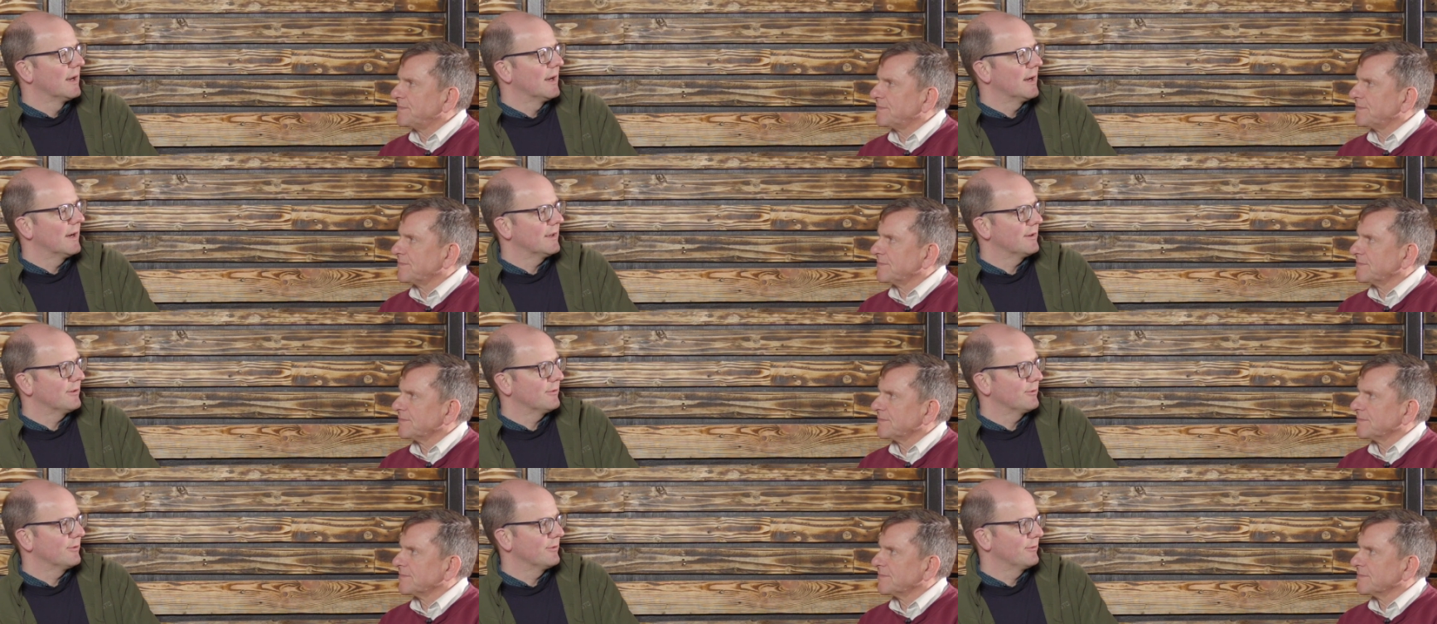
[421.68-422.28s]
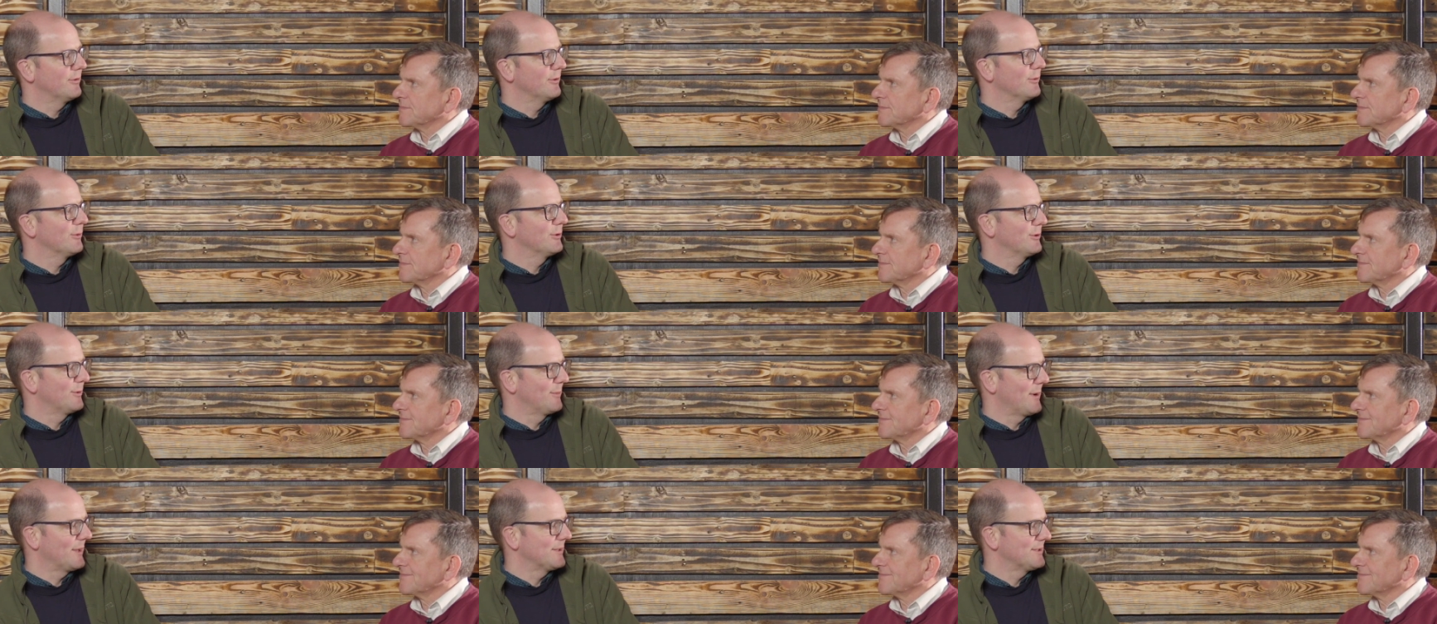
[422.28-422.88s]
Speaker 1: I don't know if you
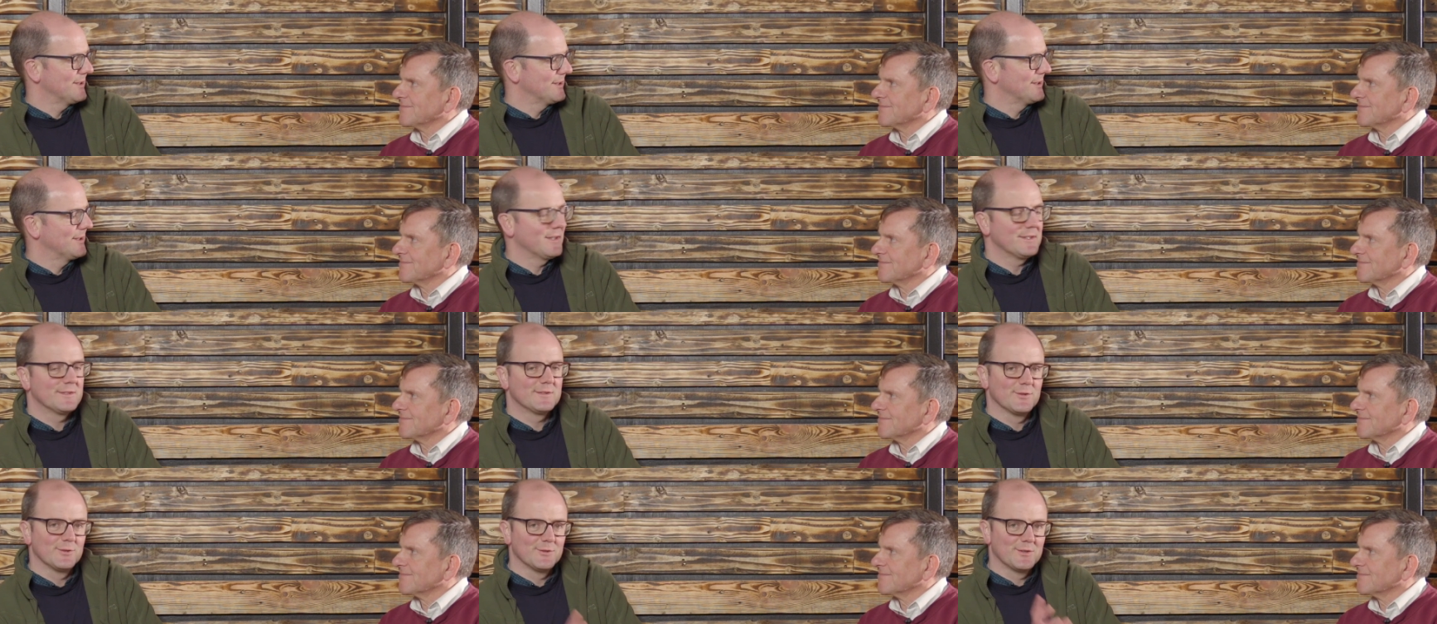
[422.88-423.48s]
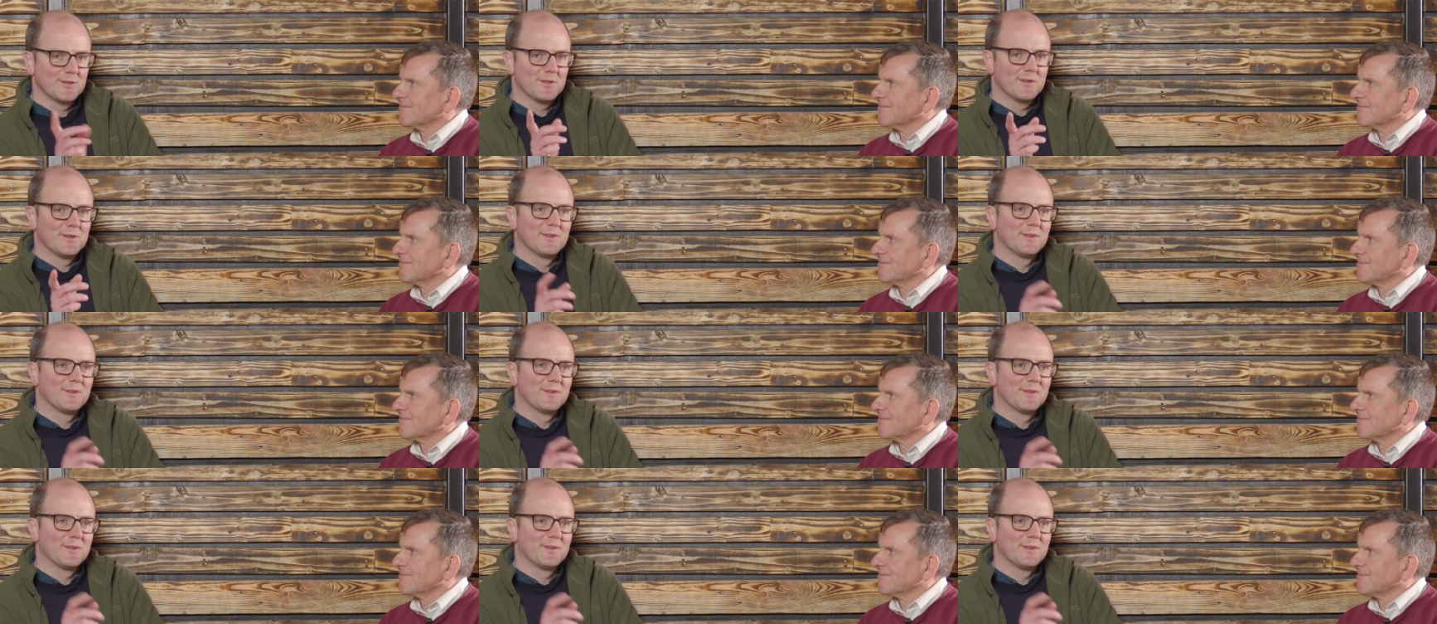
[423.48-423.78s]
want to mention this on the